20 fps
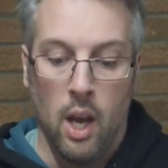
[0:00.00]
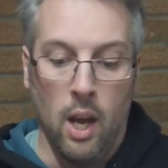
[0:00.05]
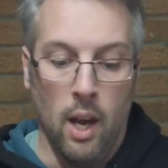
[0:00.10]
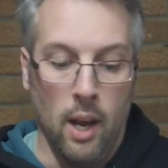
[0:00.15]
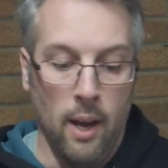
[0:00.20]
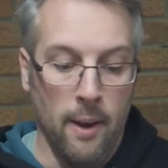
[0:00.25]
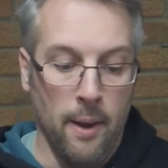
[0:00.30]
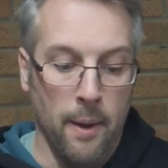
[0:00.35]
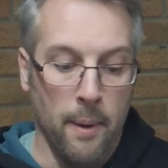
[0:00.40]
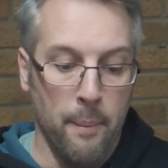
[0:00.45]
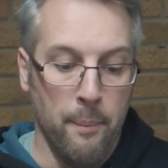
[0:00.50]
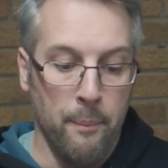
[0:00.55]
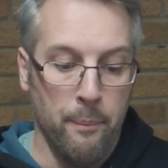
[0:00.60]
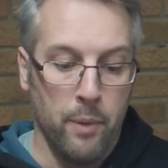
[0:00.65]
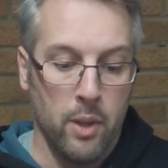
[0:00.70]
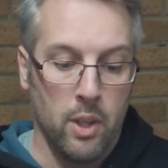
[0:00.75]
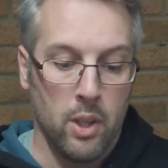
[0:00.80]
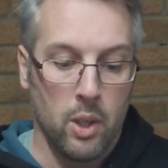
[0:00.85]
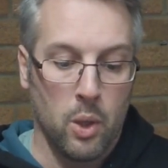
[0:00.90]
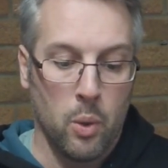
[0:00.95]
The
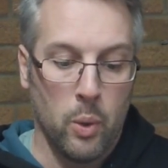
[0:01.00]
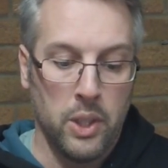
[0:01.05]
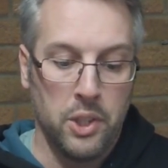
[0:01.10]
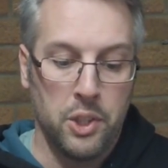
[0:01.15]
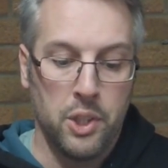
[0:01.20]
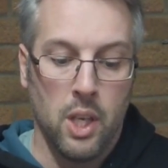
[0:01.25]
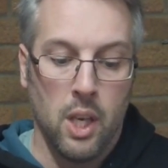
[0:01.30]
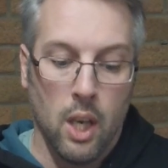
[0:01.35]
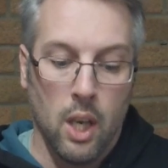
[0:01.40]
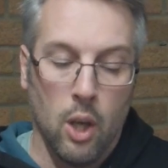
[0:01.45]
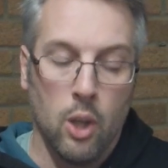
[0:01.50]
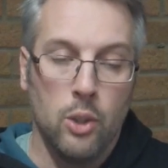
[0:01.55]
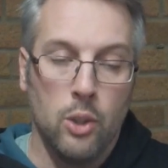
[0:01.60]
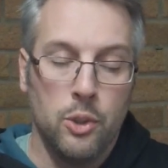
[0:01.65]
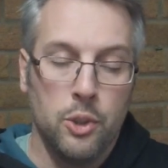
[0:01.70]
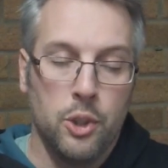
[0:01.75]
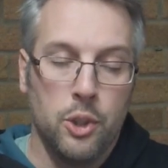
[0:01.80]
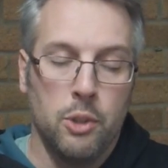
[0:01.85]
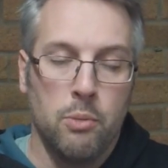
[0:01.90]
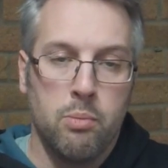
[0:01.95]
question
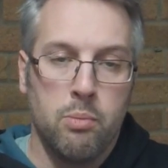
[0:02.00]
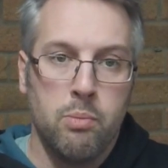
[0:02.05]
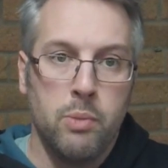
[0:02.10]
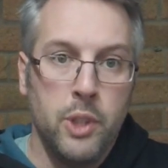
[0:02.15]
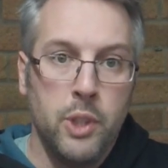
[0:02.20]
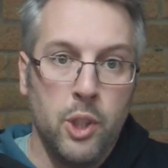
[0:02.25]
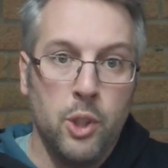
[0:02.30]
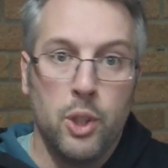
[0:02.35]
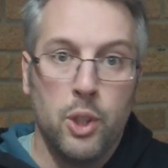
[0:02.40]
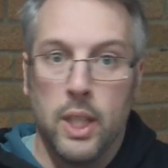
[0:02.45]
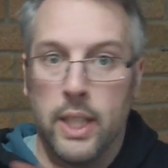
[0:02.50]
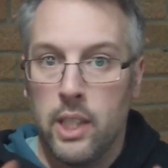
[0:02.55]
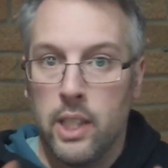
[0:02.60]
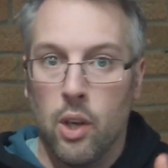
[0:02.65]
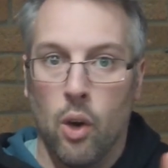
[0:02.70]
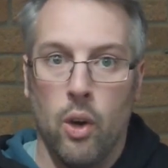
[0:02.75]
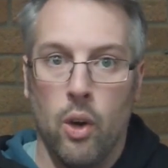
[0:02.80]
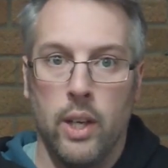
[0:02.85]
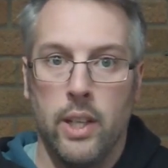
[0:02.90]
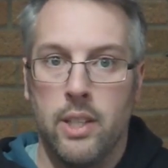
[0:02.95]
alone should usually
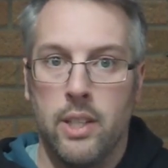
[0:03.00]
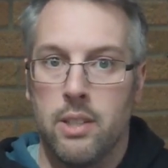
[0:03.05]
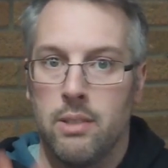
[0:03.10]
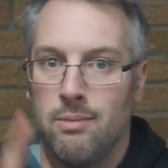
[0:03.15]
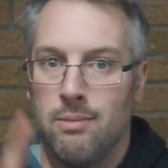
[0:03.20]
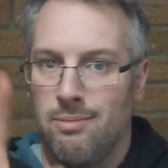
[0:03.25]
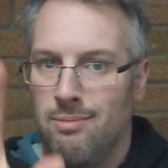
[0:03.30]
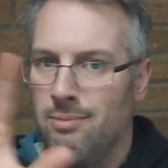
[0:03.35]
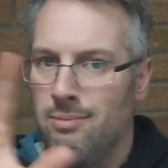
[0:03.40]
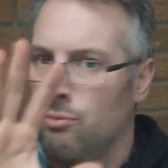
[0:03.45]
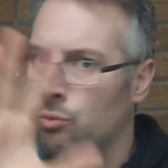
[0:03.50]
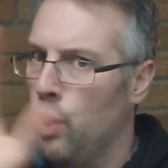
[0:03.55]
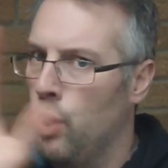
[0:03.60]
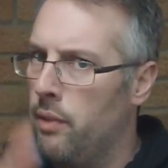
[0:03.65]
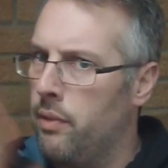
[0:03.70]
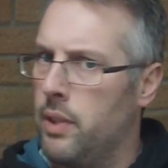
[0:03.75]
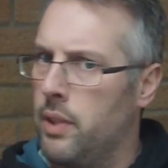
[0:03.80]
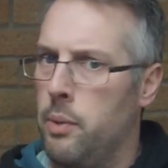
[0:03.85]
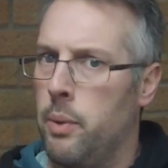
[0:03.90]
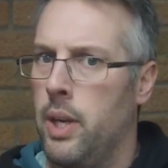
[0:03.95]
guide
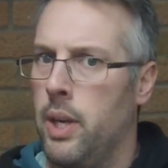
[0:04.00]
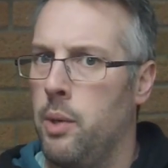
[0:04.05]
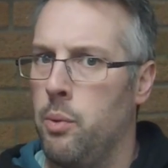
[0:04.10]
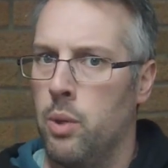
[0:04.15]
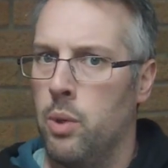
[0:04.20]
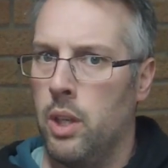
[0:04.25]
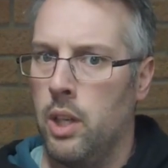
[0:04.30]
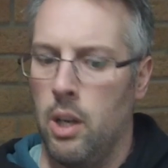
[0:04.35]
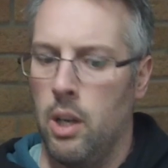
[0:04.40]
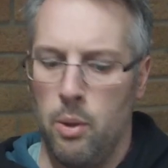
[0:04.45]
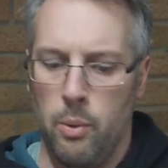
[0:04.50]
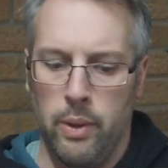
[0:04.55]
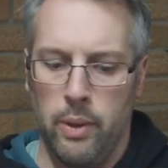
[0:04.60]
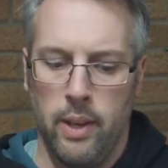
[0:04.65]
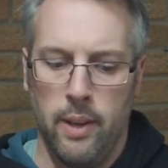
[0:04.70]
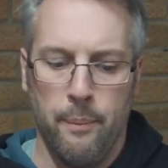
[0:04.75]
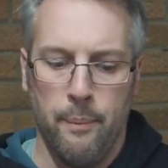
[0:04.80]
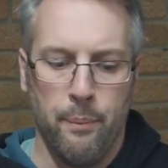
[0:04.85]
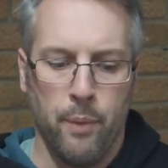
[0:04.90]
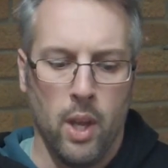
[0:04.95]
roughly where you want to go with
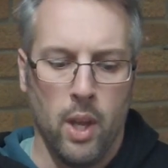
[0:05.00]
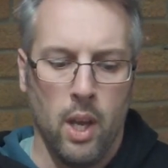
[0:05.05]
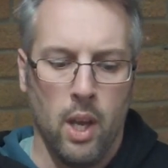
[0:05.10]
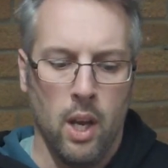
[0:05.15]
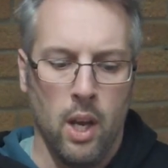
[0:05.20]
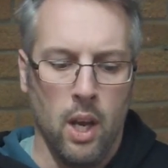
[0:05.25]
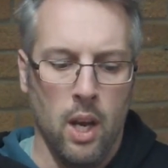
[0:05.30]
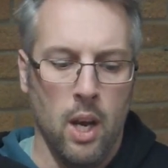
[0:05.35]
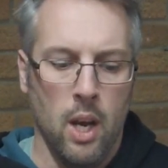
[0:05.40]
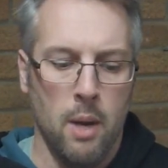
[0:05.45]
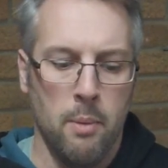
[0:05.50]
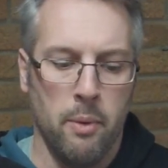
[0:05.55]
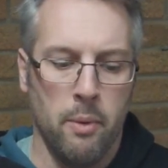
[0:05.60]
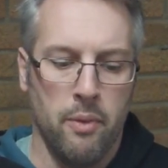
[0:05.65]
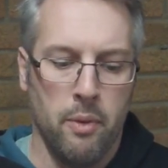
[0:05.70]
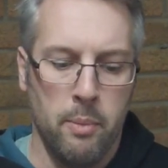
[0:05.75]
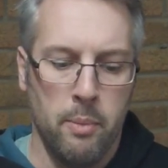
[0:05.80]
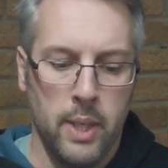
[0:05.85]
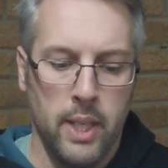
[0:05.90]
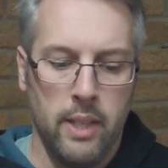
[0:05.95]
it, but
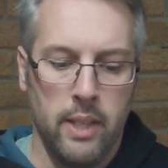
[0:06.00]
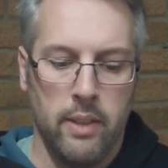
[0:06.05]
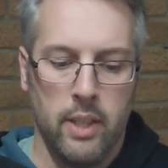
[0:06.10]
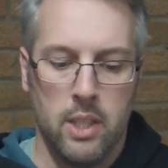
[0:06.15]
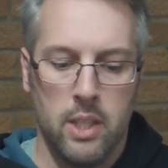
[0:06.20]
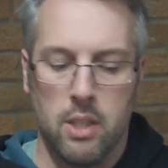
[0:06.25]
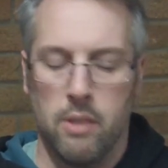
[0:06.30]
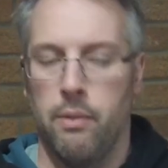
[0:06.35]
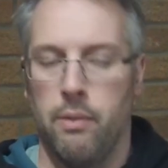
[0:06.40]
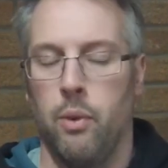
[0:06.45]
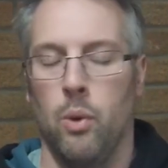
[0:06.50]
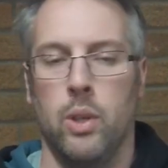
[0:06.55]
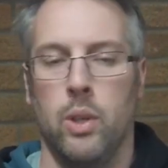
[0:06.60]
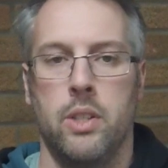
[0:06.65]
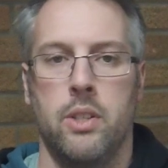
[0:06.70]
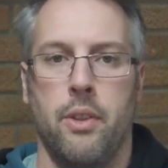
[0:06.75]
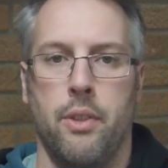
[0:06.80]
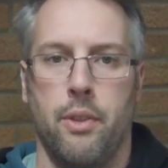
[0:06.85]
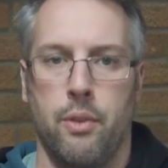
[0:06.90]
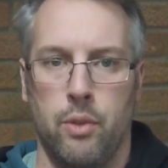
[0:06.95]
for me these can fall
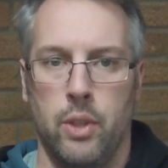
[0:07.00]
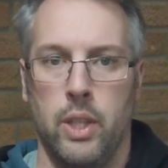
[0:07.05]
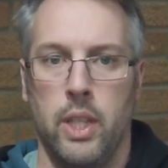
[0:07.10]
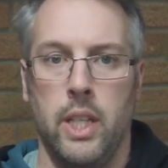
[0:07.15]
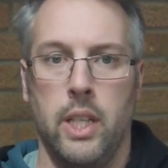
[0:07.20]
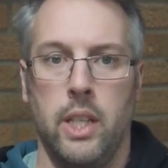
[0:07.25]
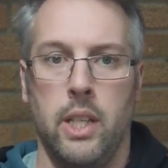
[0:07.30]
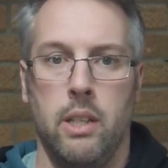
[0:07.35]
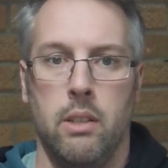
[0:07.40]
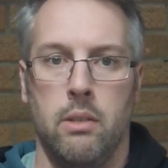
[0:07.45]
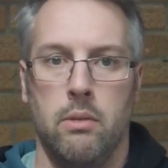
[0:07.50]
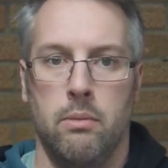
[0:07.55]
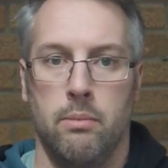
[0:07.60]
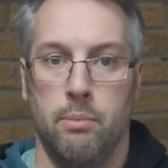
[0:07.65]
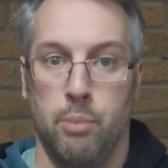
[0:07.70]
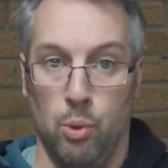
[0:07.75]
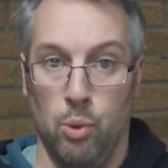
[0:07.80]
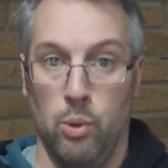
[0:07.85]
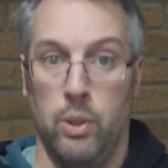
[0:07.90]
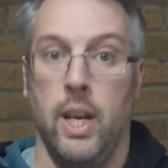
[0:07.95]
into three
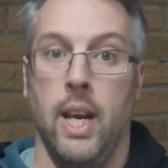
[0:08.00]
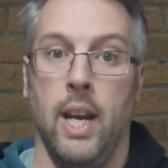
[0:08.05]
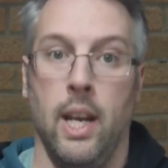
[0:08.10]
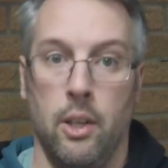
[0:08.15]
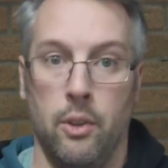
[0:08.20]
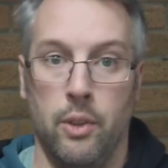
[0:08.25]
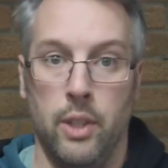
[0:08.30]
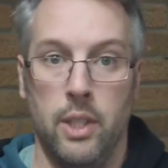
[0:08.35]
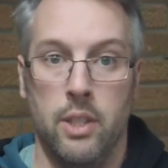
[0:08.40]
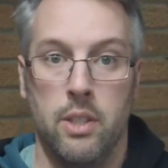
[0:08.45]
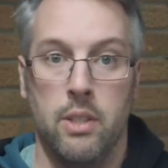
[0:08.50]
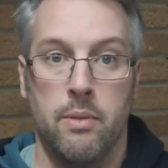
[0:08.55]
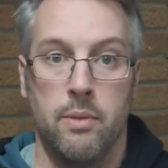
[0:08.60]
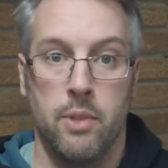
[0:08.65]
broad categories.